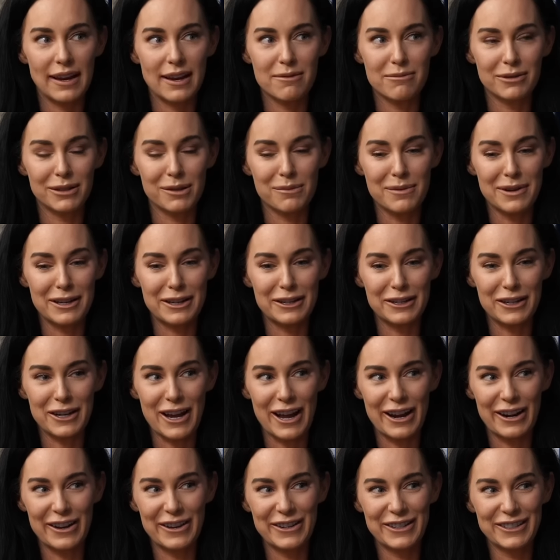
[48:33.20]
being able to be in the
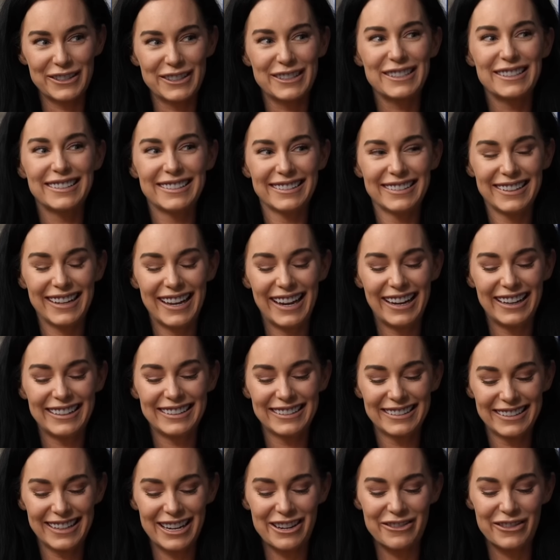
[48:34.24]
shadows. yeah.
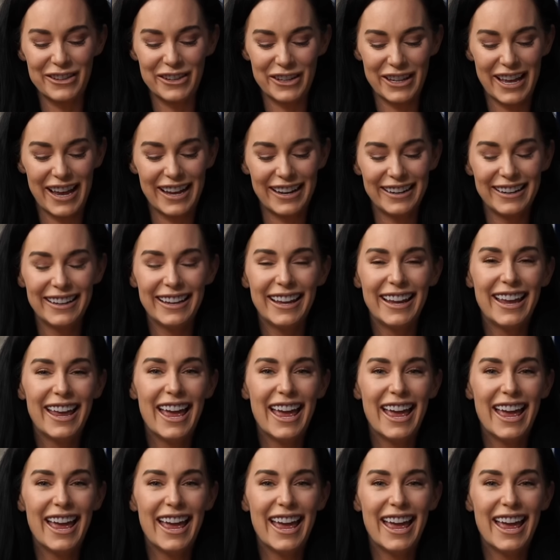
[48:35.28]
Quiet, I feel that.